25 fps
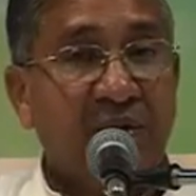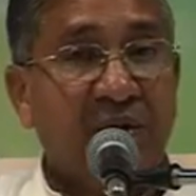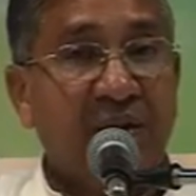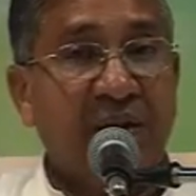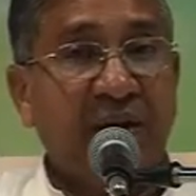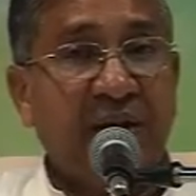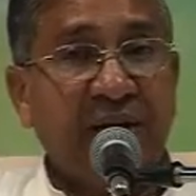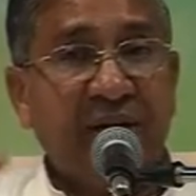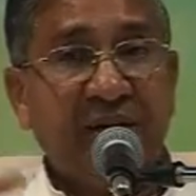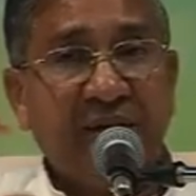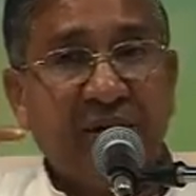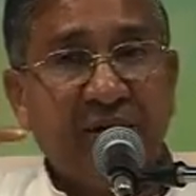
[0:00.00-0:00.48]

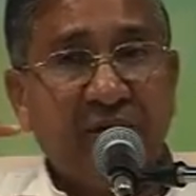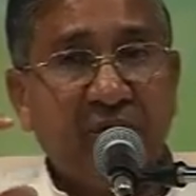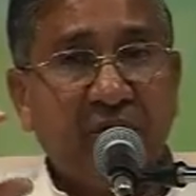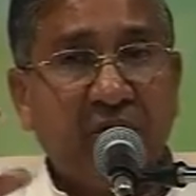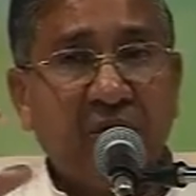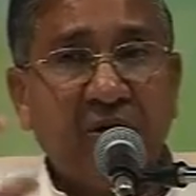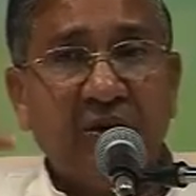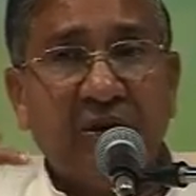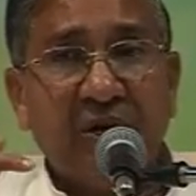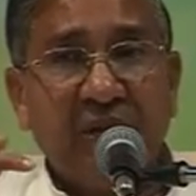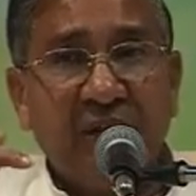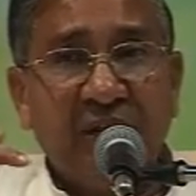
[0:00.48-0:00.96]
let it
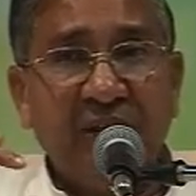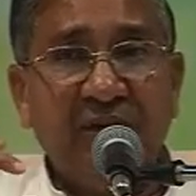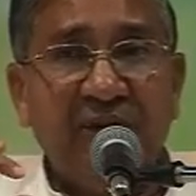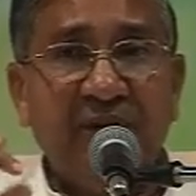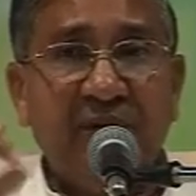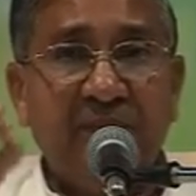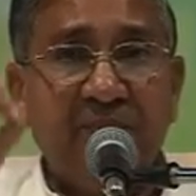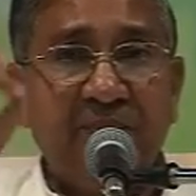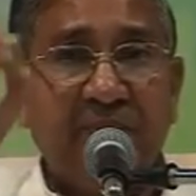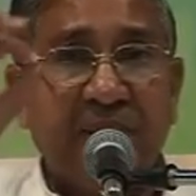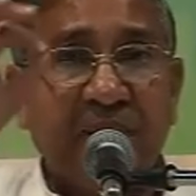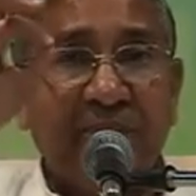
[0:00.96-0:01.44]
not
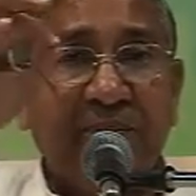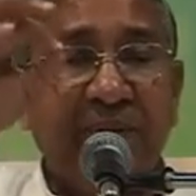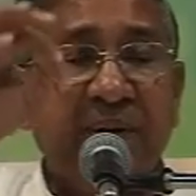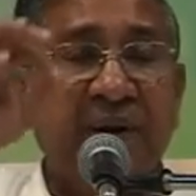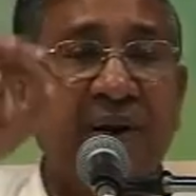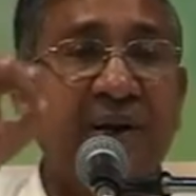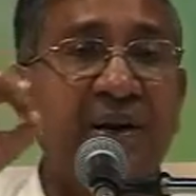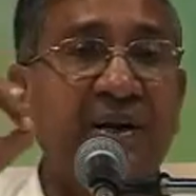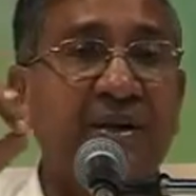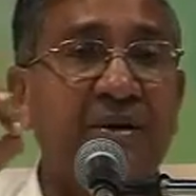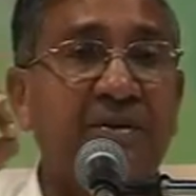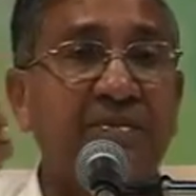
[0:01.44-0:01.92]
leave a
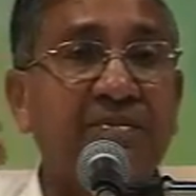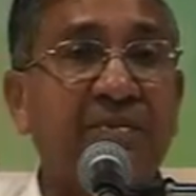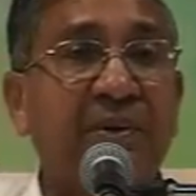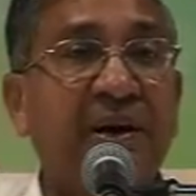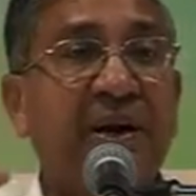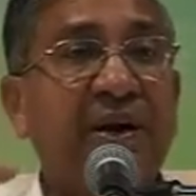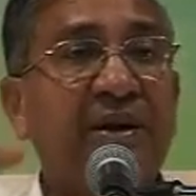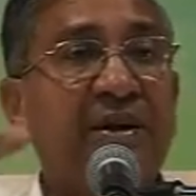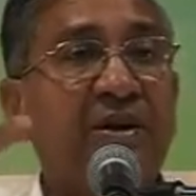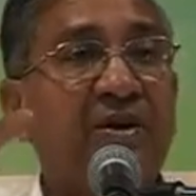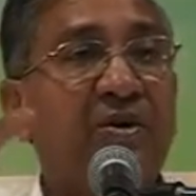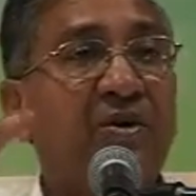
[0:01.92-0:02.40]
permanent
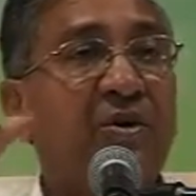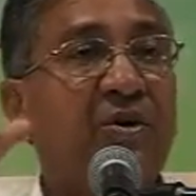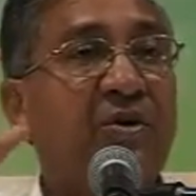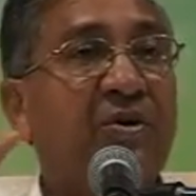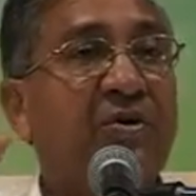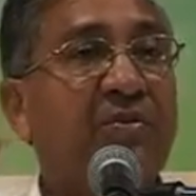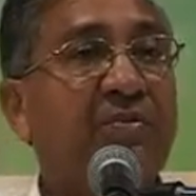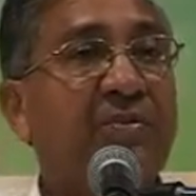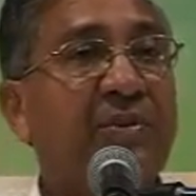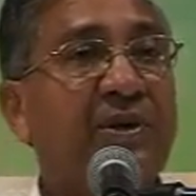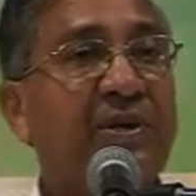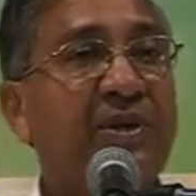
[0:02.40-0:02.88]
mark
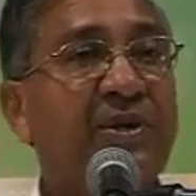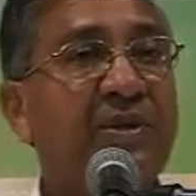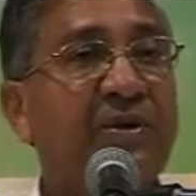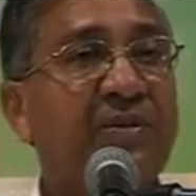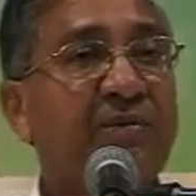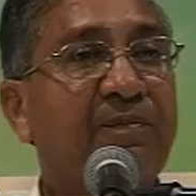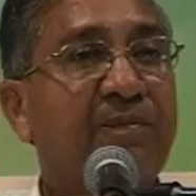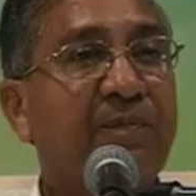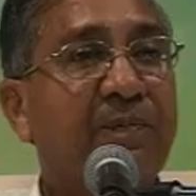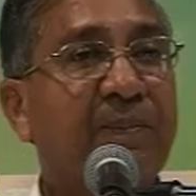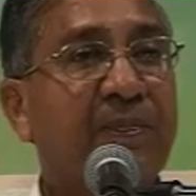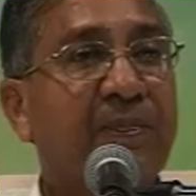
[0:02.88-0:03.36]
on me.